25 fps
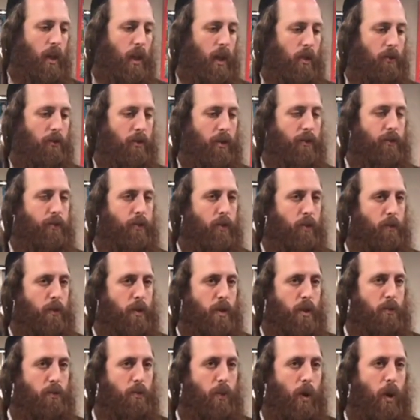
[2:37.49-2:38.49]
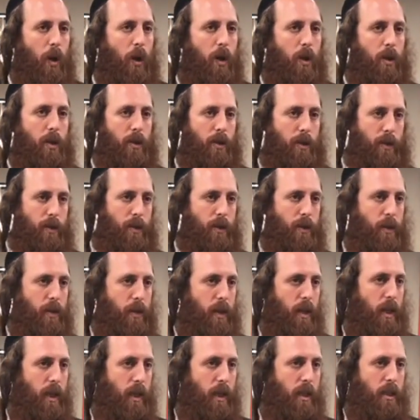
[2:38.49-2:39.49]
even from small
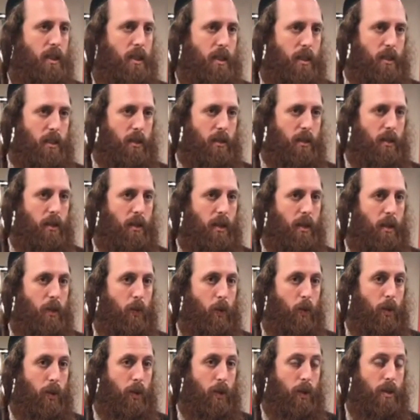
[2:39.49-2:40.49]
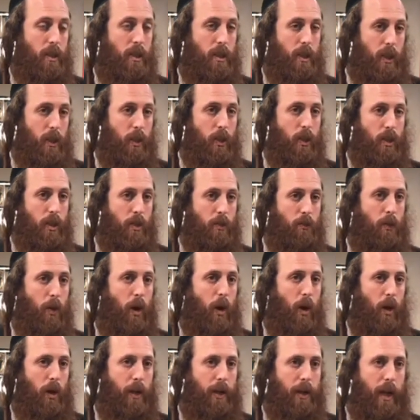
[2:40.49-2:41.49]
things that we'll consider
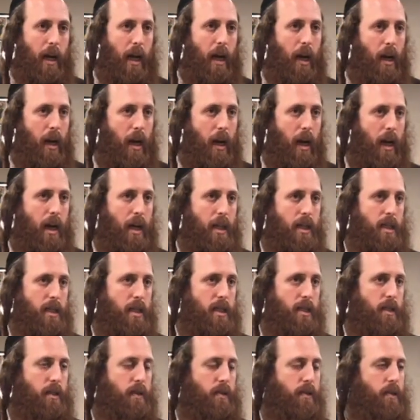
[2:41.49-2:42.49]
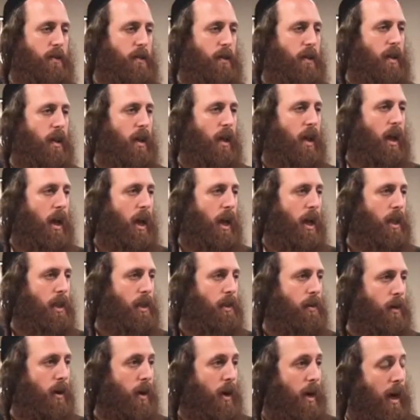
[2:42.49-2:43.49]
small in our eyes.
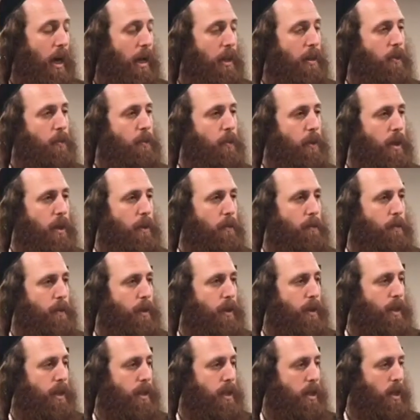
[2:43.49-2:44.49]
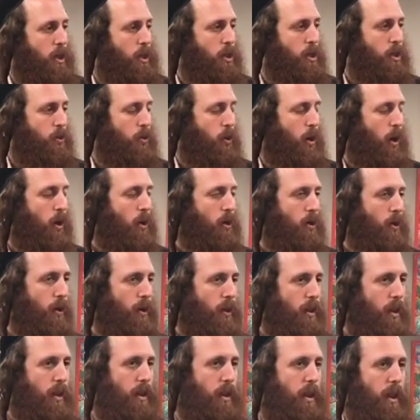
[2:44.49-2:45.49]
And there are other people that are
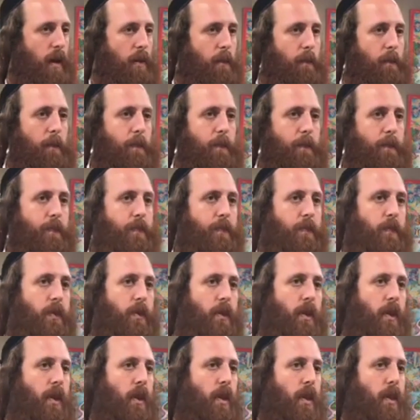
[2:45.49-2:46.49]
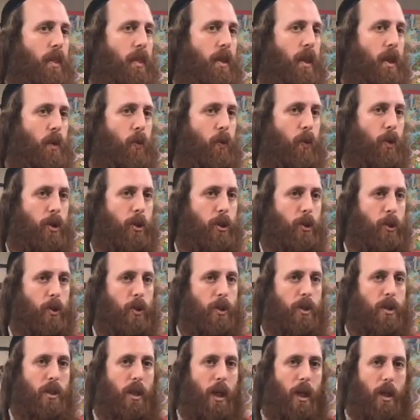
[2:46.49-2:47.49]
stronger than them that will
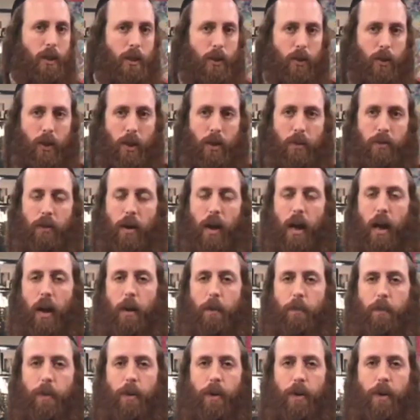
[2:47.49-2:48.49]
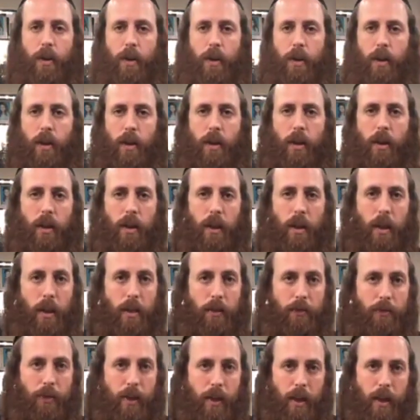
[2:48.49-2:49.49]
choose not to give up
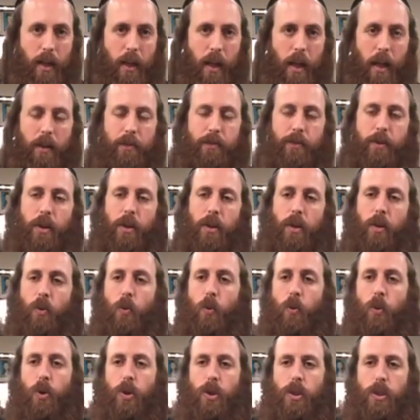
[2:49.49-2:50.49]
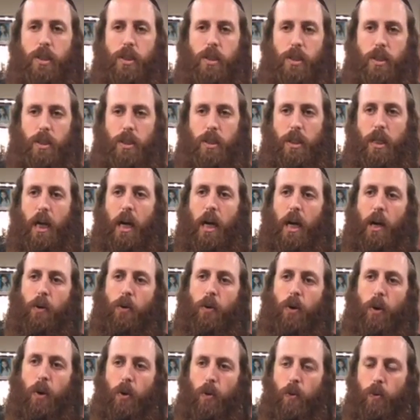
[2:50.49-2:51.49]
even after the worst
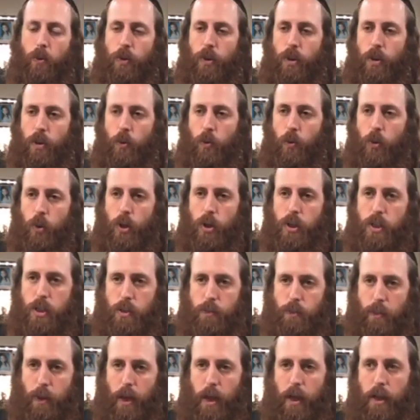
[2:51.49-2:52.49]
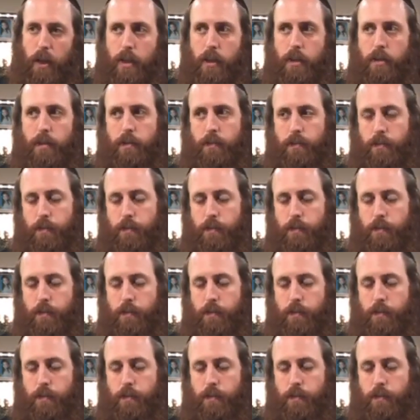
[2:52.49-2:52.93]
sorrow, the worst pain.